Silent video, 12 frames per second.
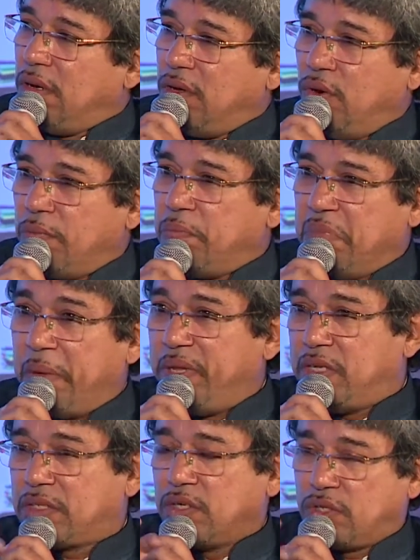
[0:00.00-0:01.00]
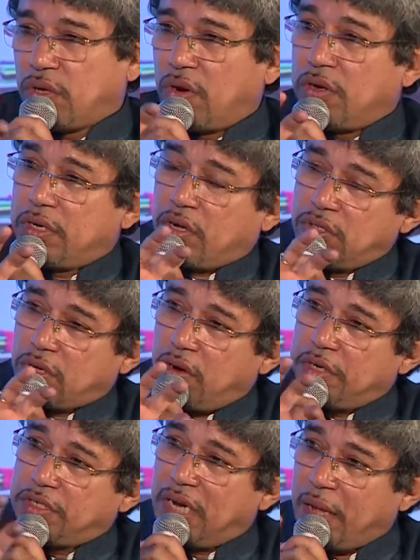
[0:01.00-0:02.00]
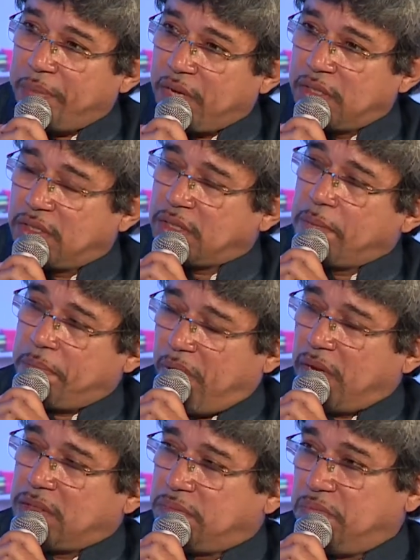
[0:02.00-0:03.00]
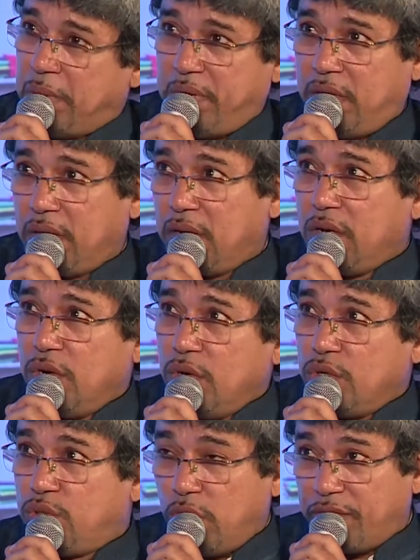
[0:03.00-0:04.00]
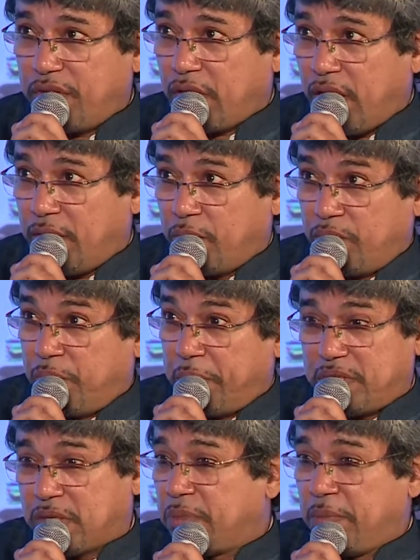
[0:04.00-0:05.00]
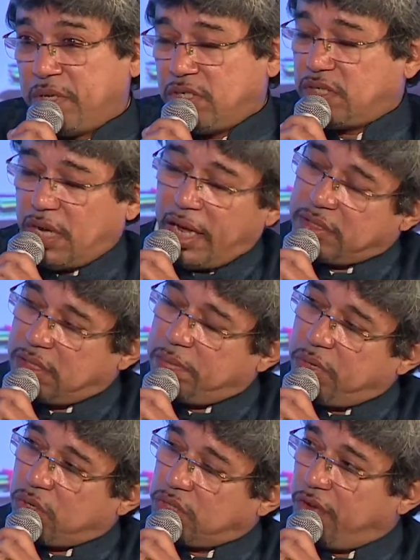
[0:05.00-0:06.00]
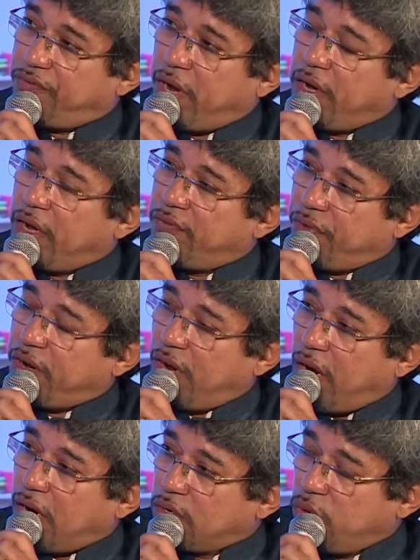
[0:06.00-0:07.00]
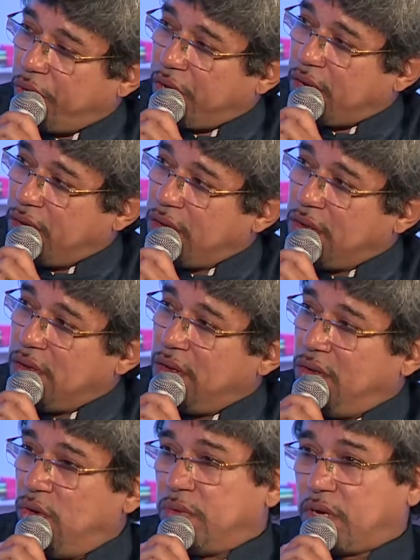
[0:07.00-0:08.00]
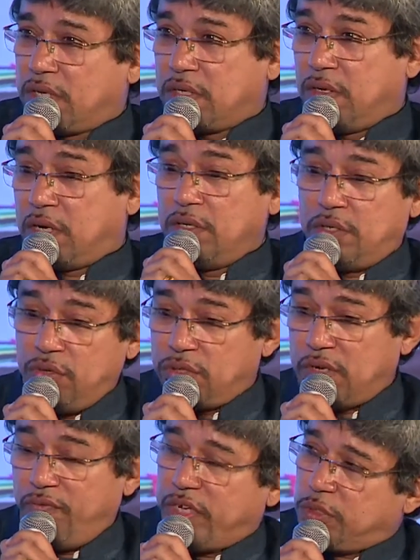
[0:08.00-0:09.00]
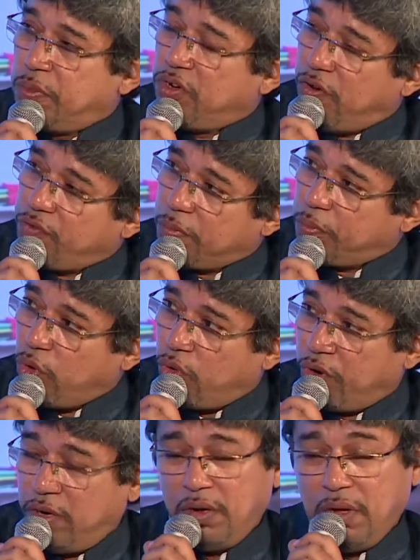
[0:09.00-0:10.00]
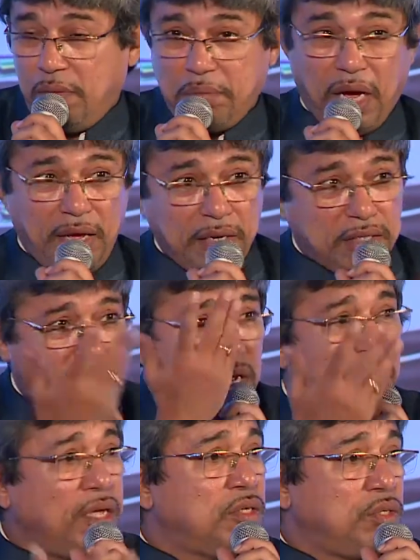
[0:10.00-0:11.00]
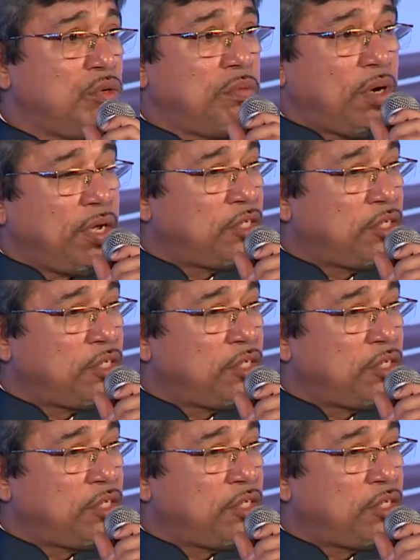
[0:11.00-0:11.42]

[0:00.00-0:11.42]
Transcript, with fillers: You know, maybe there's consolidation happening in some parts. Maybe two of the guys, maybe somebody may just exit because they're finding it very hard going. You know, the continuous investment you have to pour in. My understanding is, you know, a